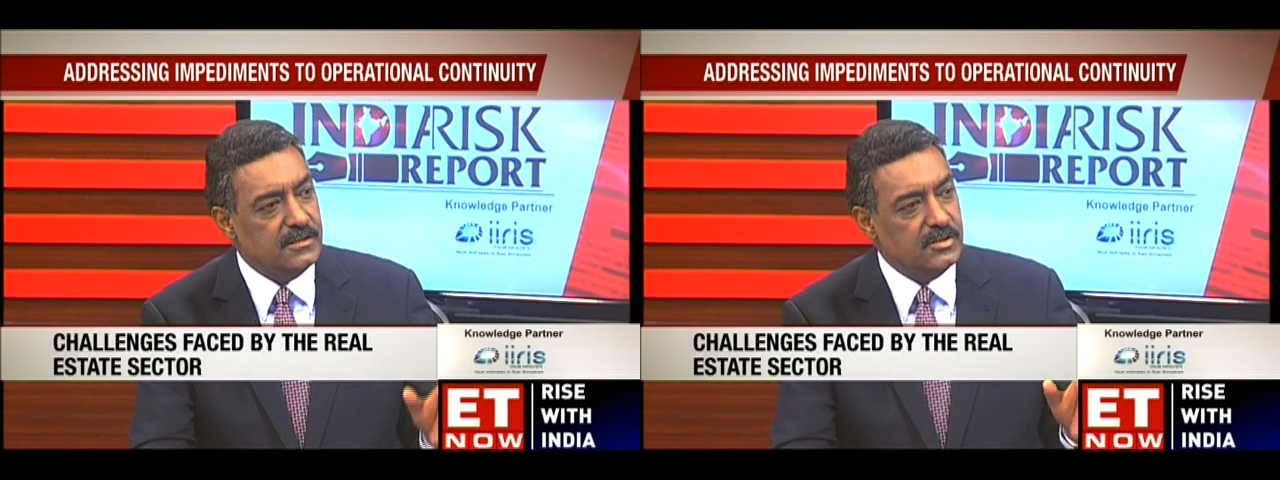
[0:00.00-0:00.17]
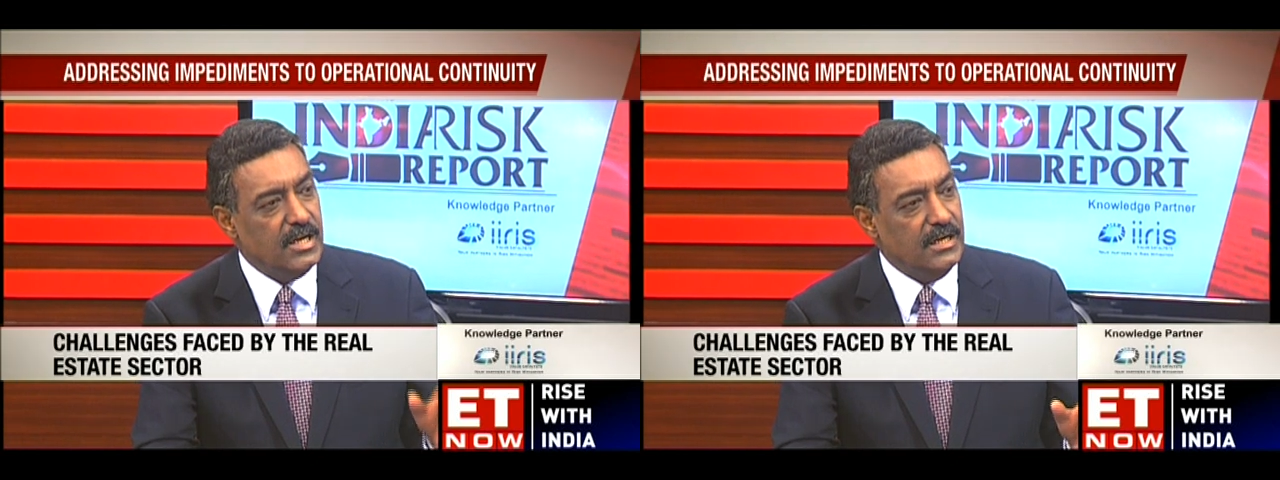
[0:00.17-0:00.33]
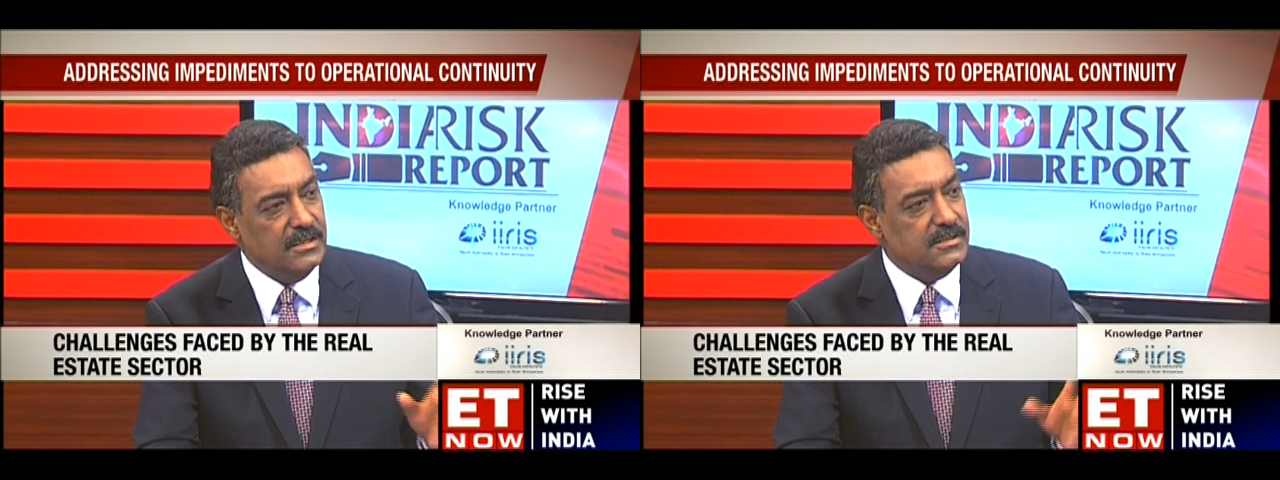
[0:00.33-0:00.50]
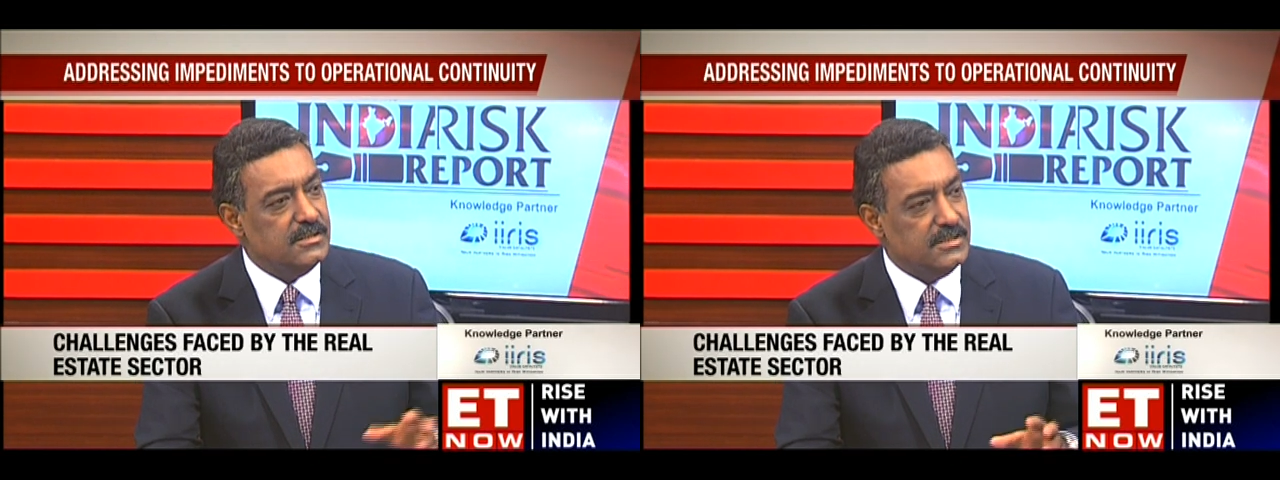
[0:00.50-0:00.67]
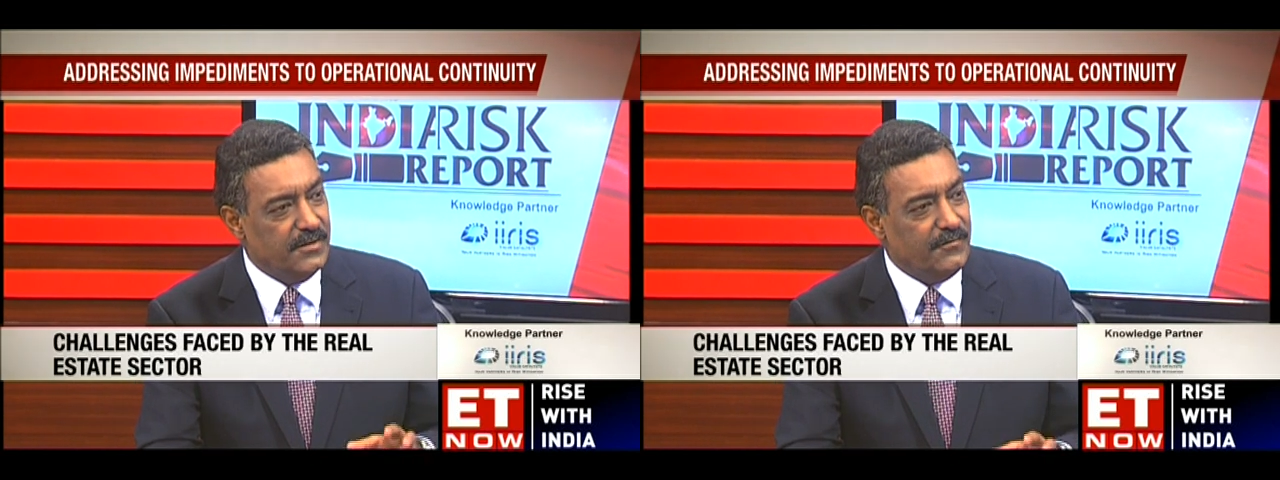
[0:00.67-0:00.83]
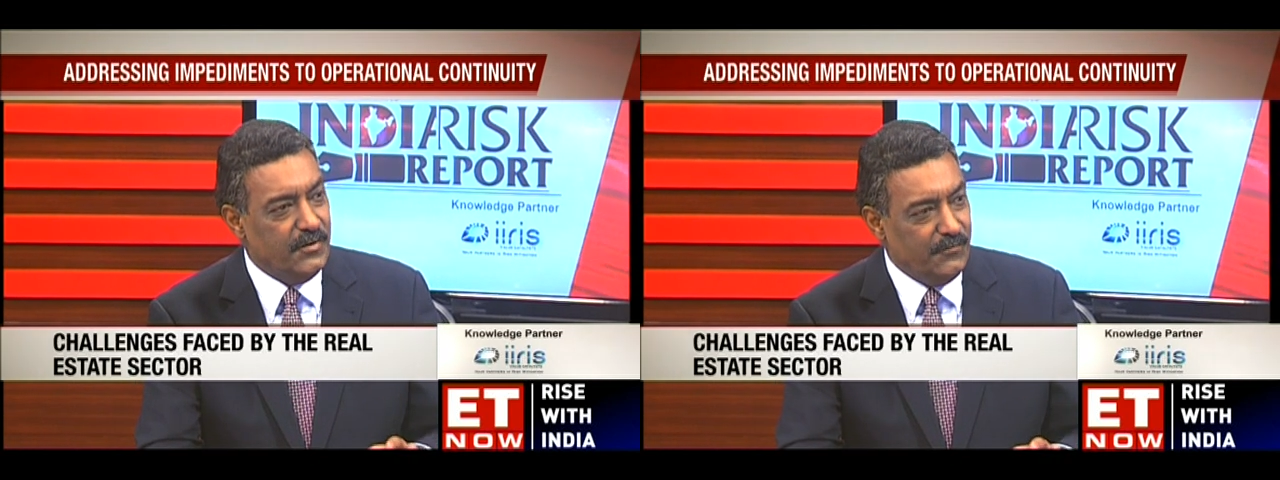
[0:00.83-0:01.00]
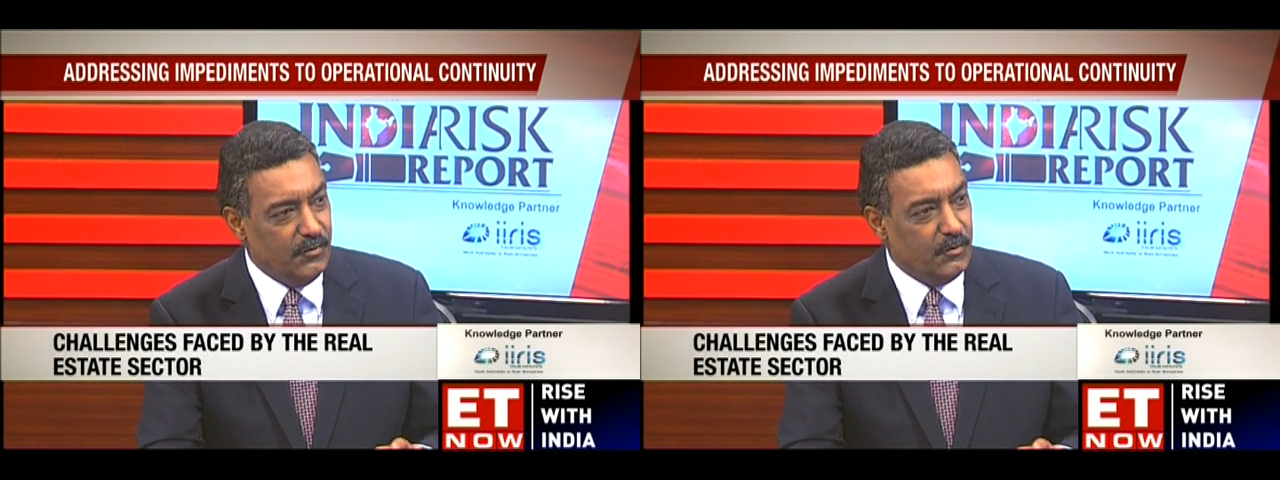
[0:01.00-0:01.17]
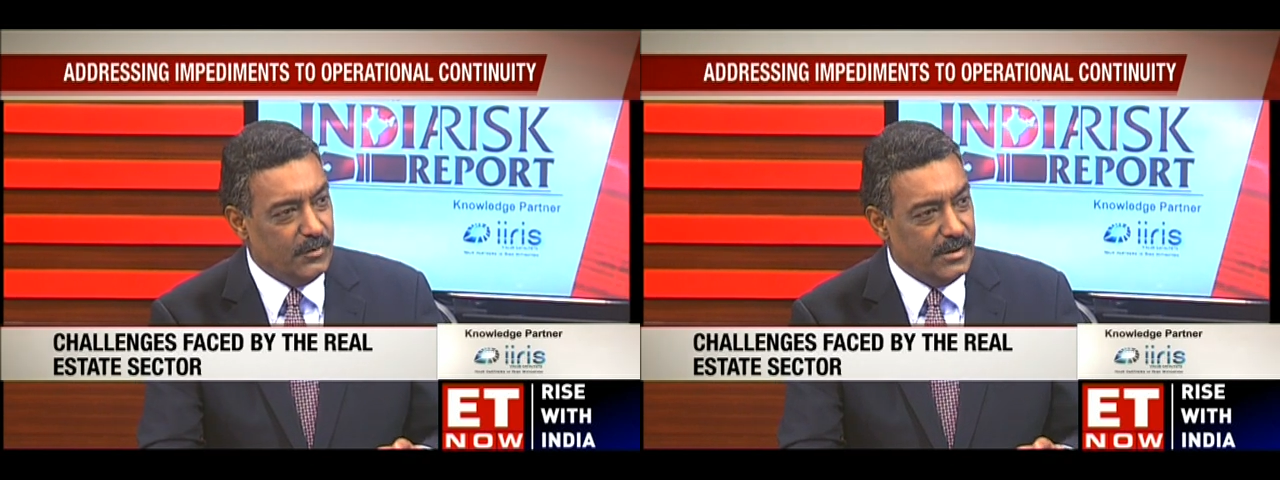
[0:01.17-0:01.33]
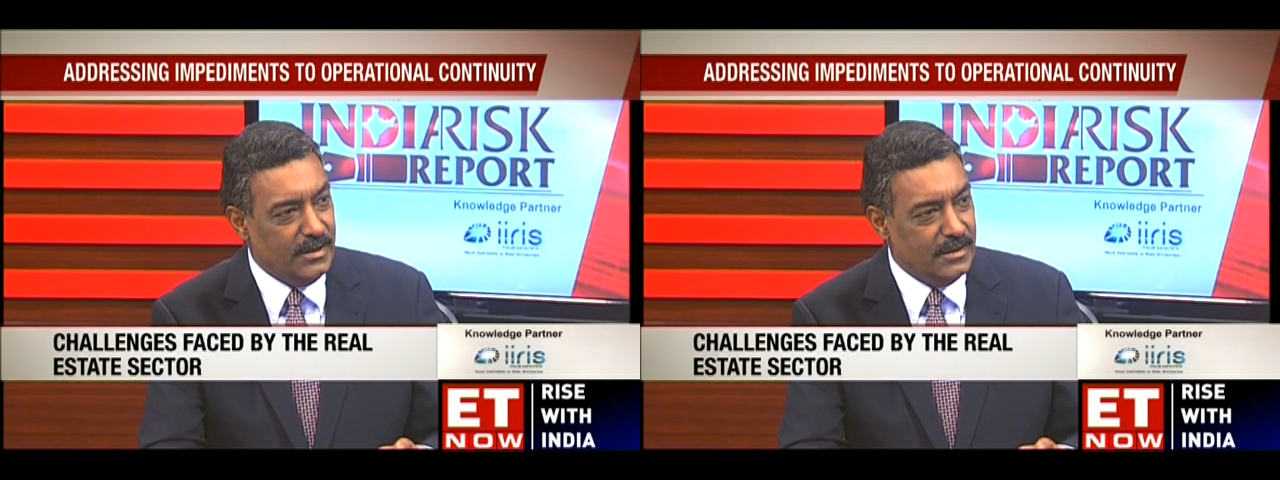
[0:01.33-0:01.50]
challenges every
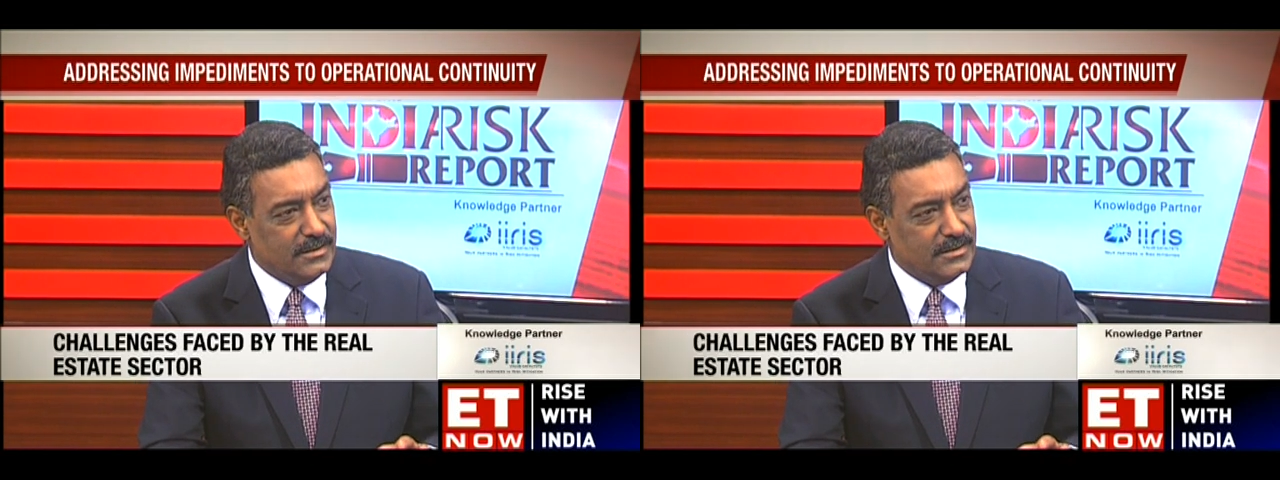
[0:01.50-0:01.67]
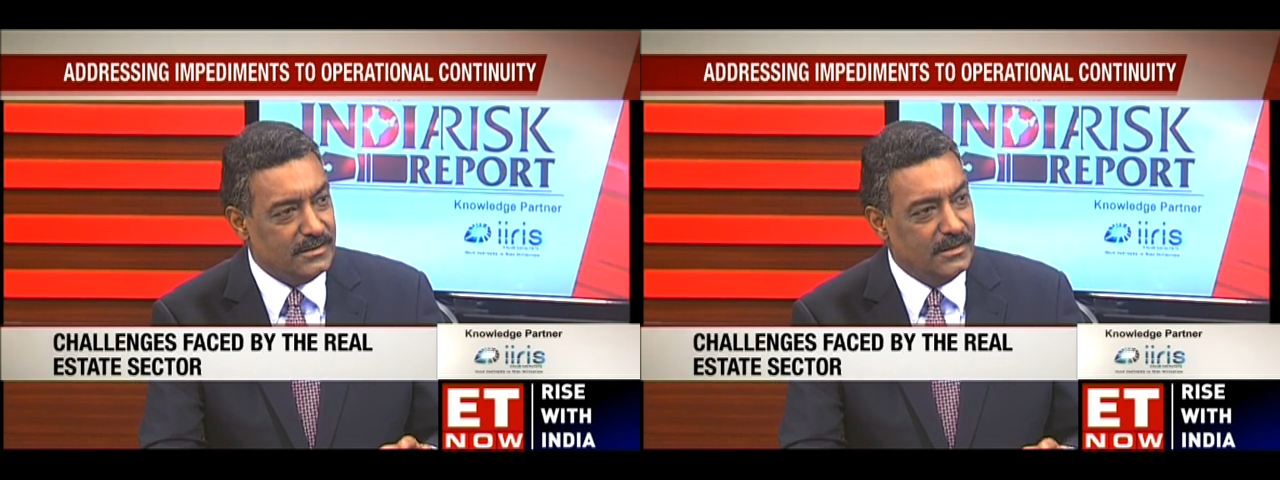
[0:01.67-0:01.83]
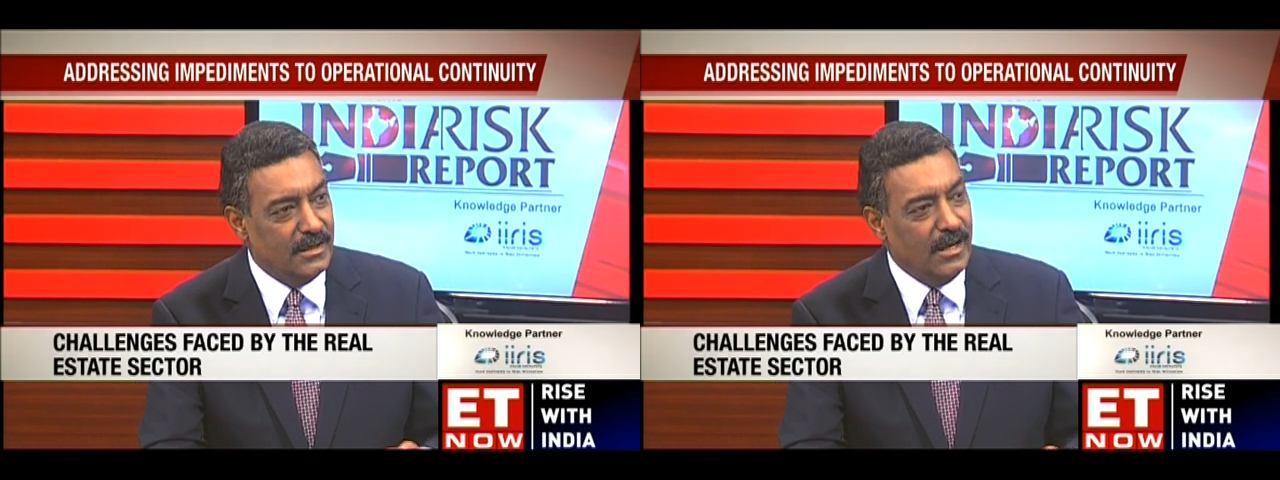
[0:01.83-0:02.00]
few years,